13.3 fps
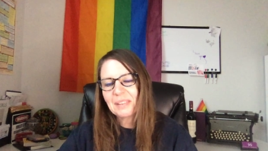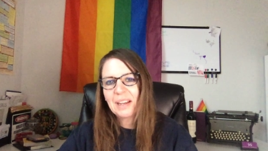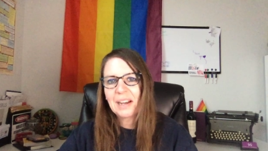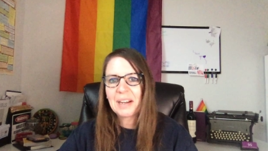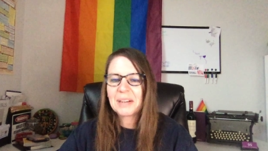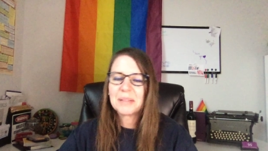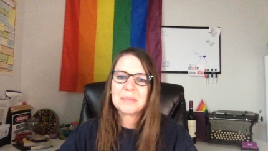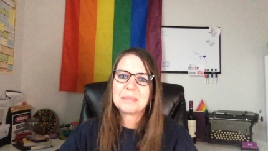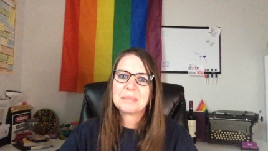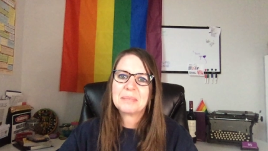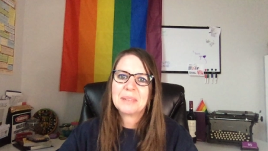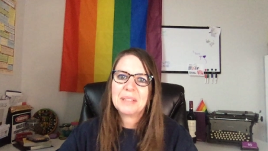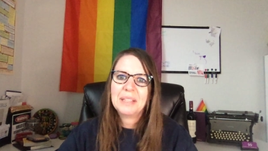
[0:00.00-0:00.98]

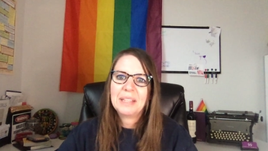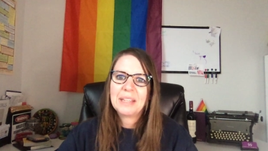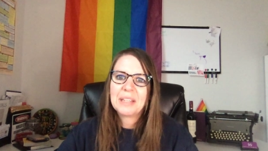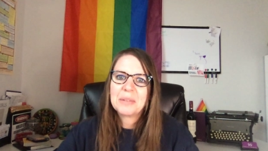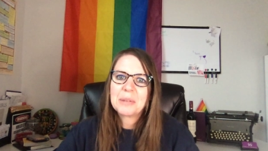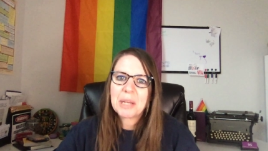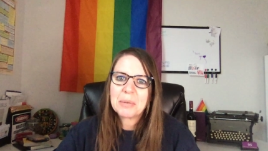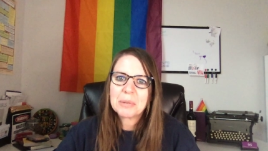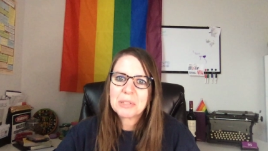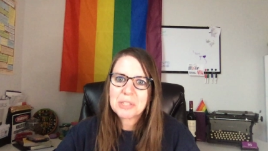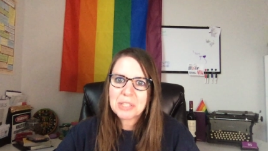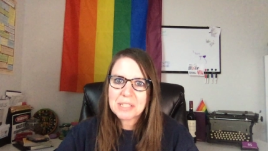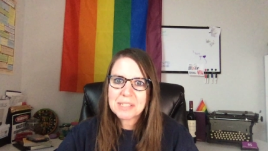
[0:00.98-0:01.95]
um, they were, they were
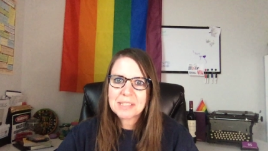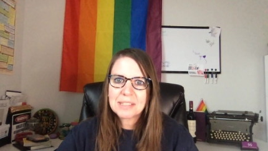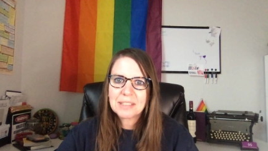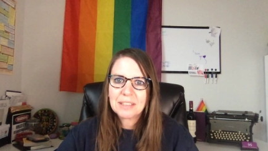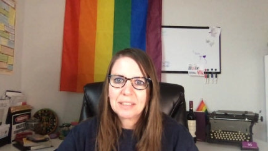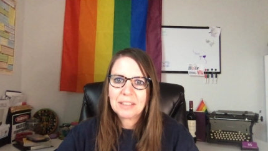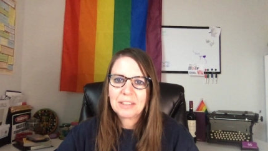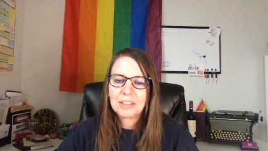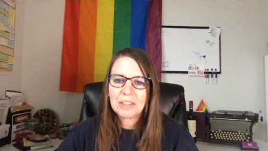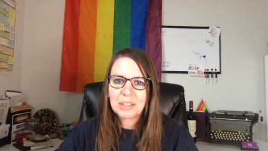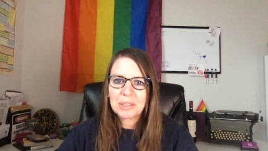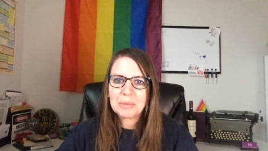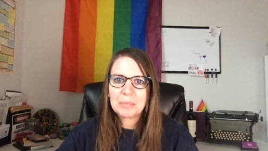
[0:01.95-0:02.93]
just
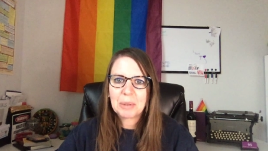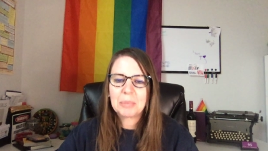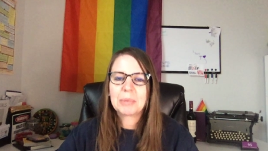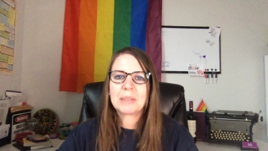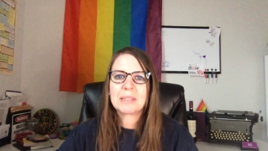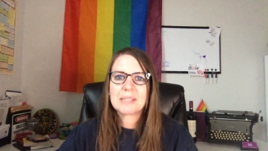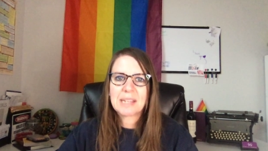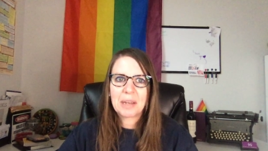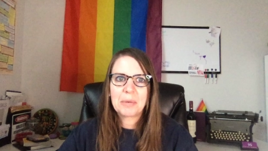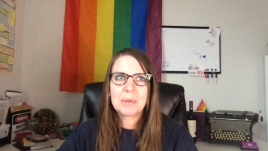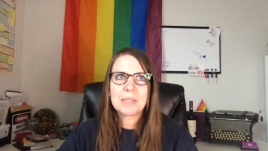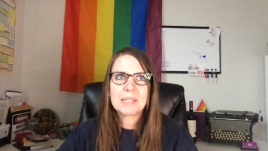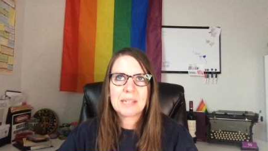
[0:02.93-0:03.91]
good moments. I
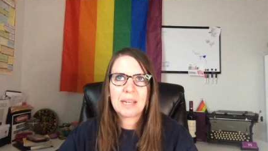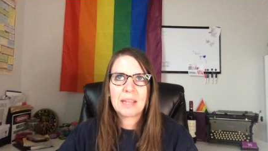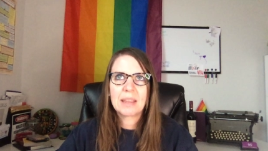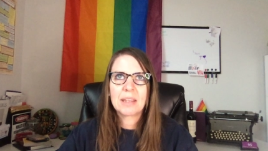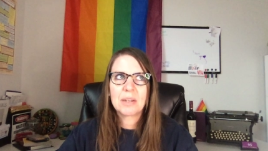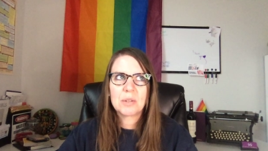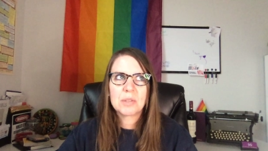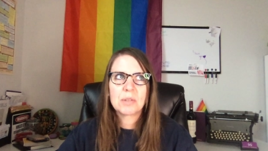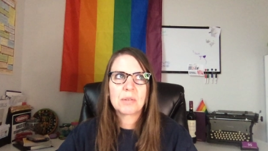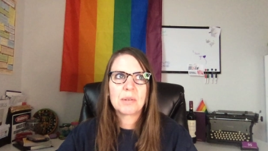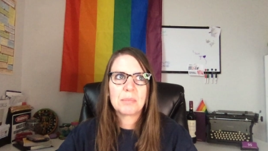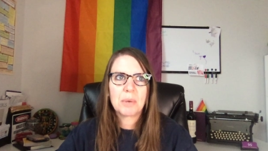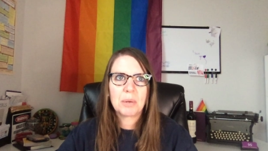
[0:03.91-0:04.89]
would say those are
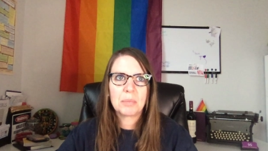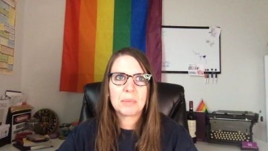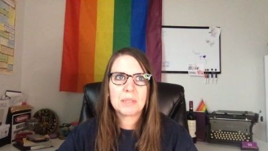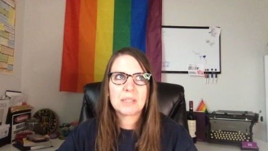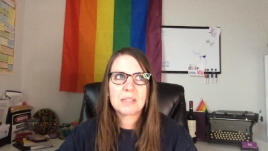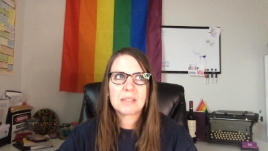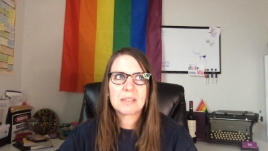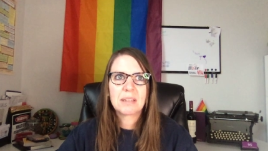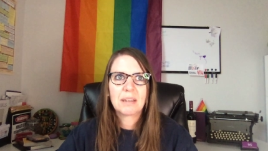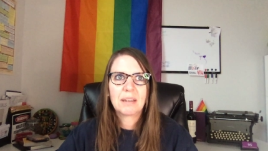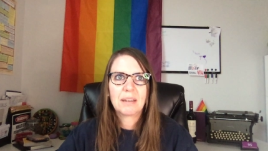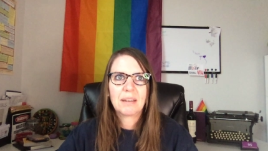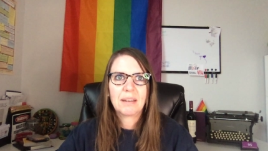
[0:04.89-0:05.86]
the moments
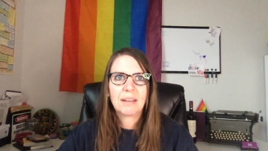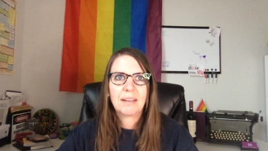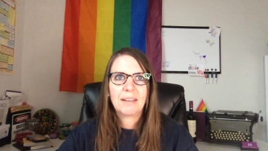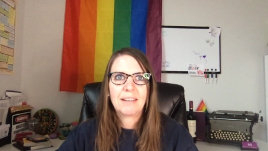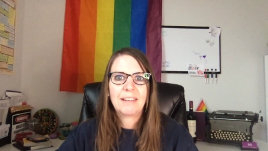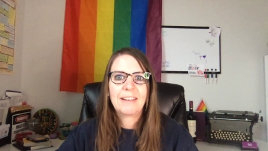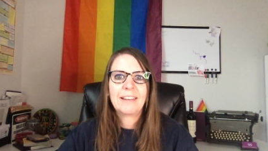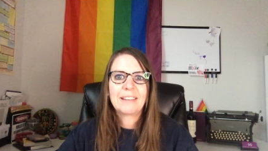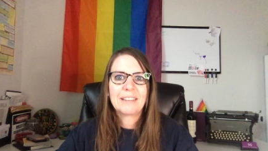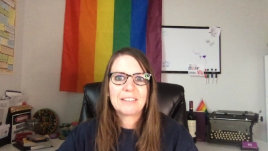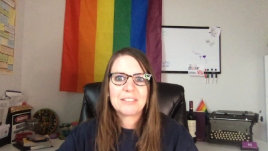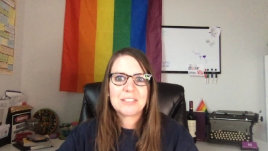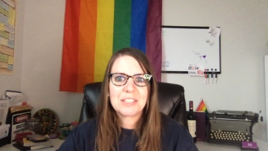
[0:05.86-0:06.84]
in
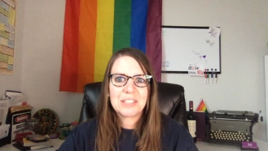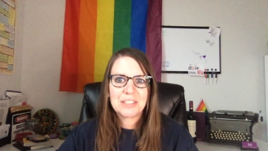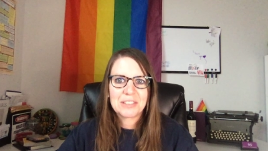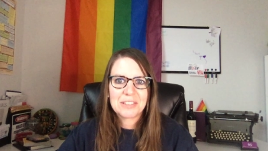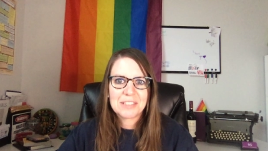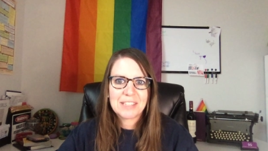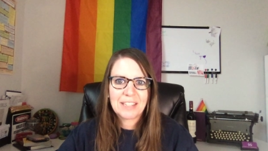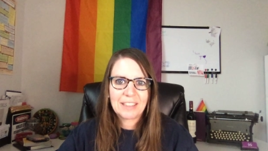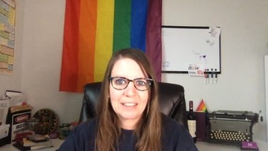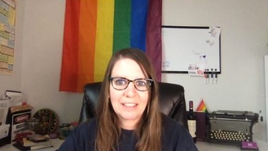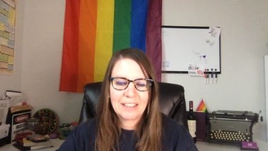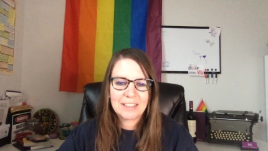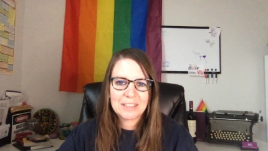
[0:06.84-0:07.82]
those years that
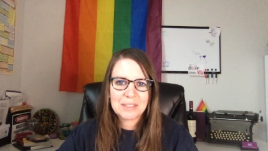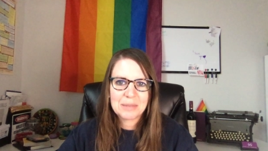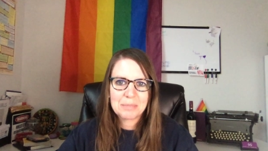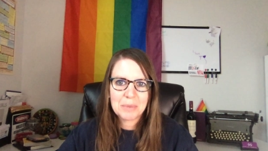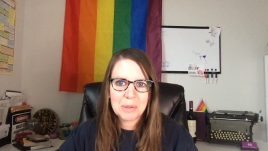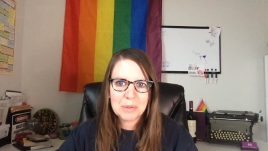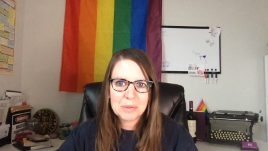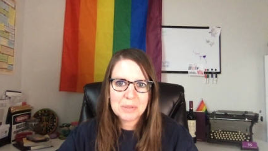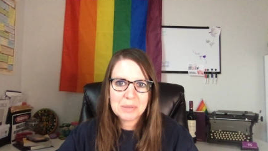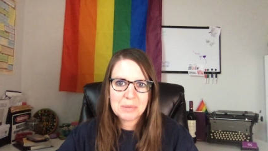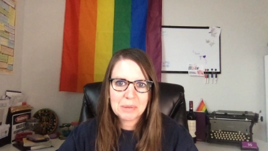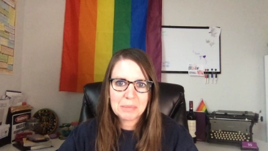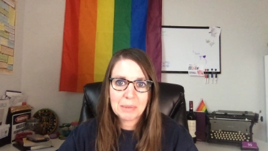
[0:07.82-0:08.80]
aligned
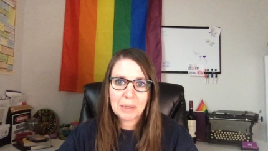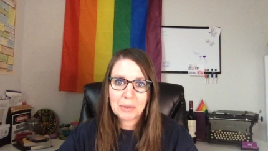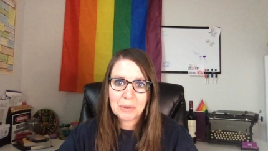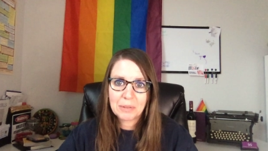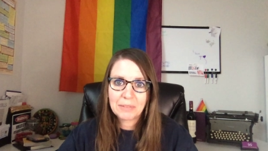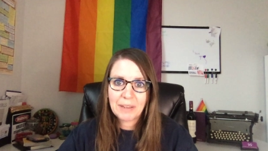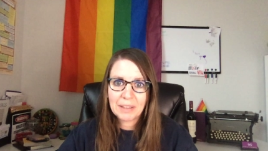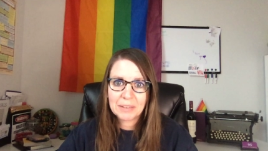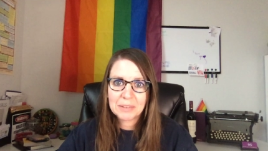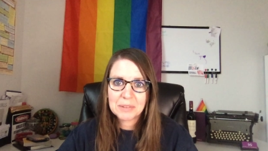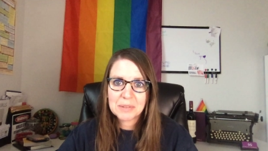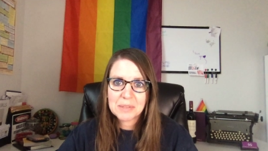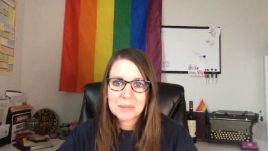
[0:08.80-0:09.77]
most with my core
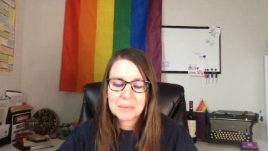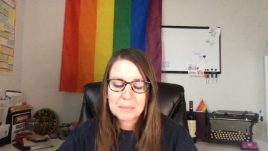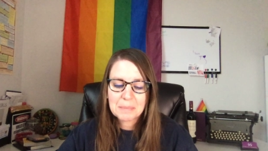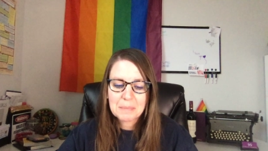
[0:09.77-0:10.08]
values.